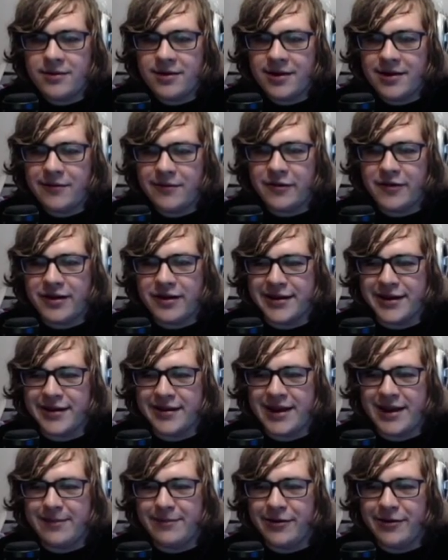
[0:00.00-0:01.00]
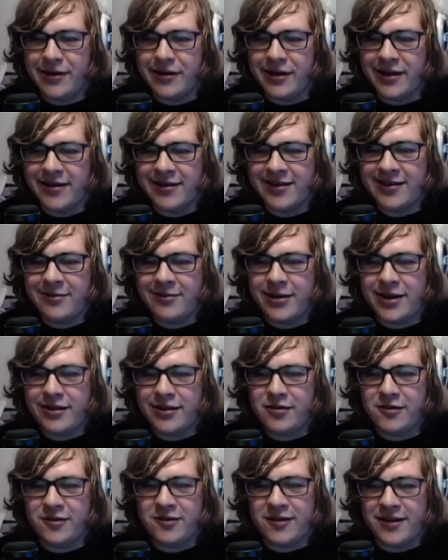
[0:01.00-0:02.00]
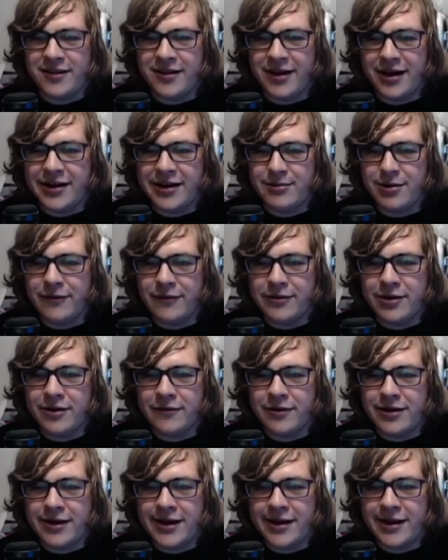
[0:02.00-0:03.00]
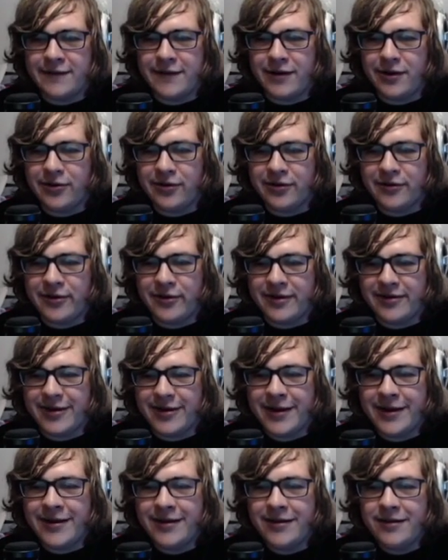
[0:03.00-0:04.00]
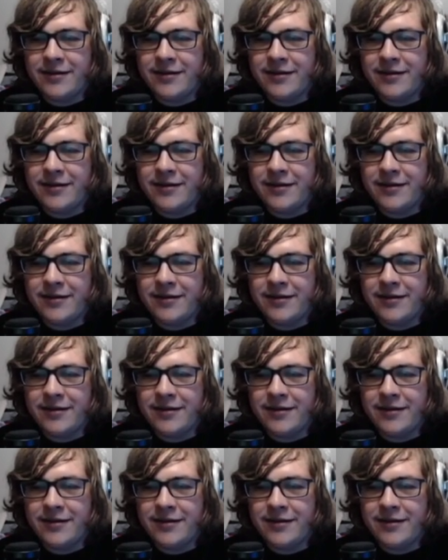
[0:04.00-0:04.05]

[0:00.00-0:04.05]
We're just gonna keep doing this. We can just unlock him over and over again if all goes correctly.